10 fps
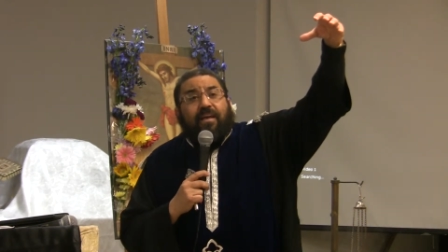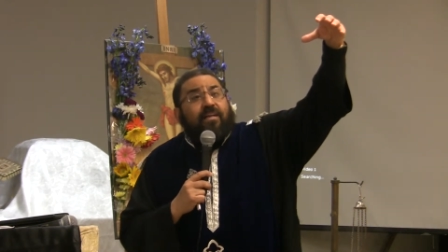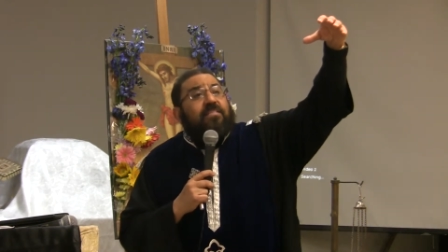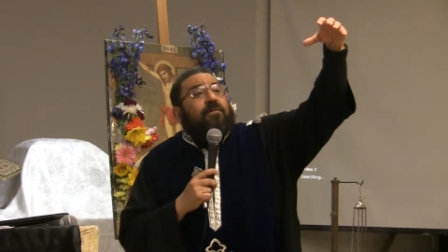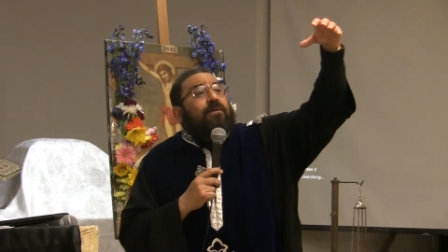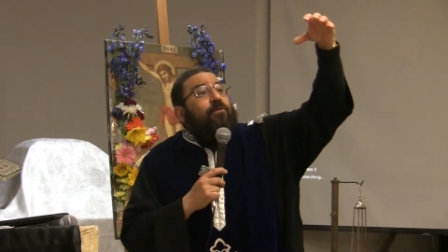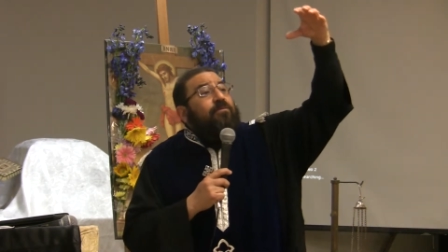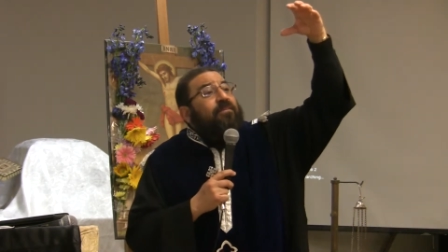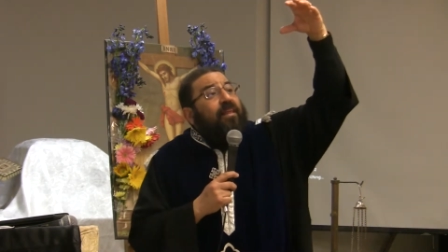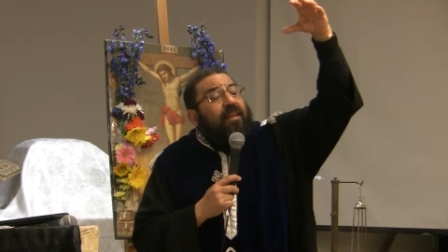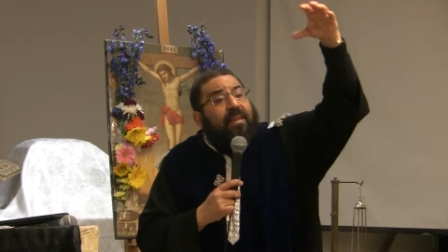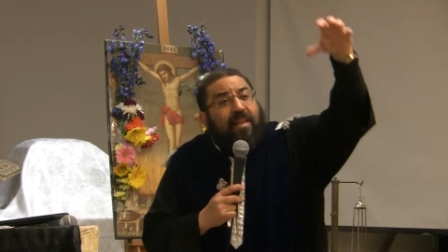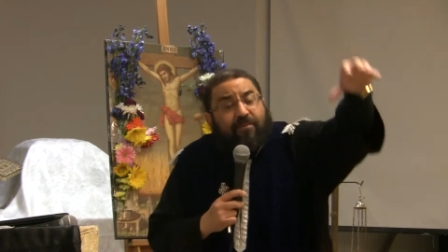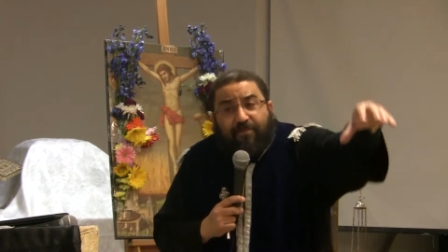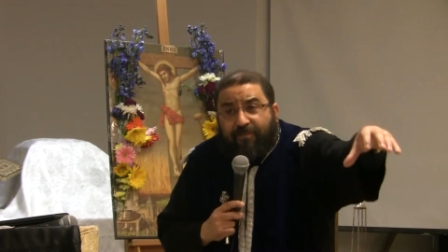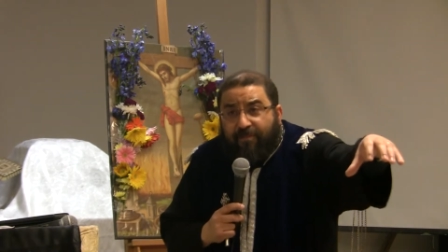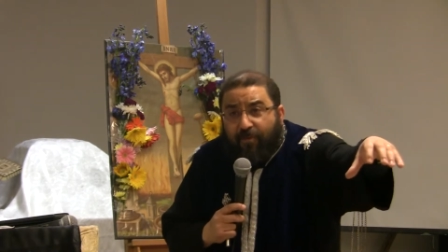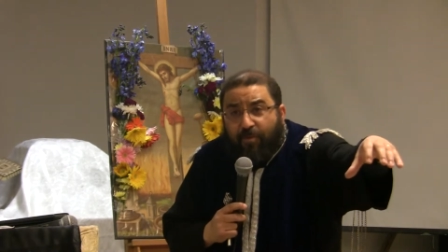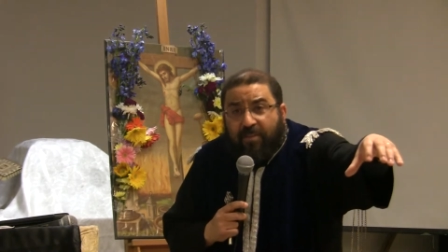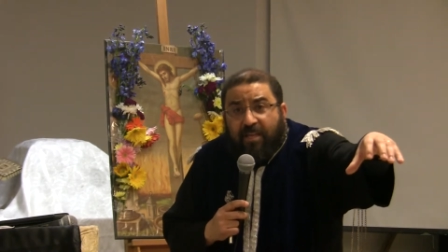It's about live
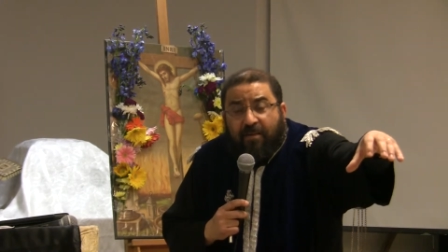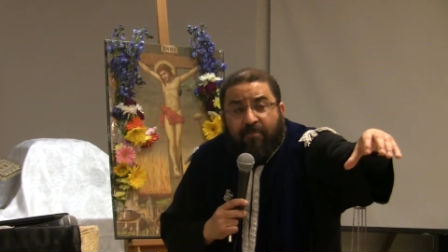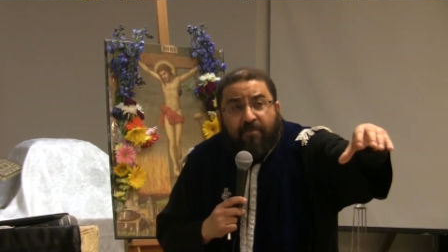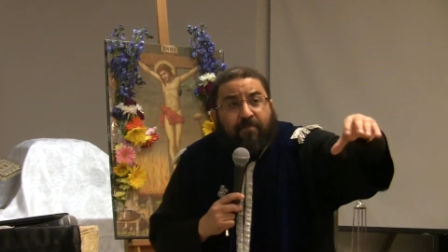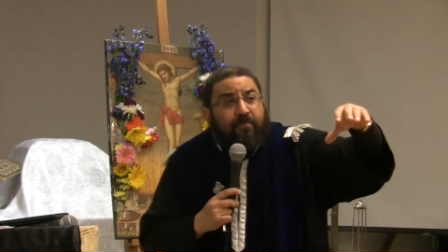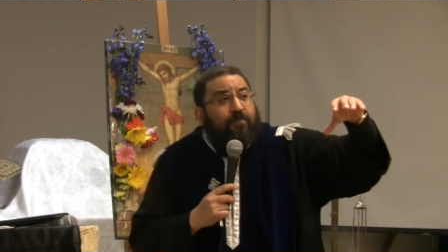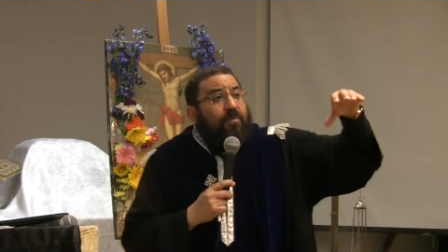with Him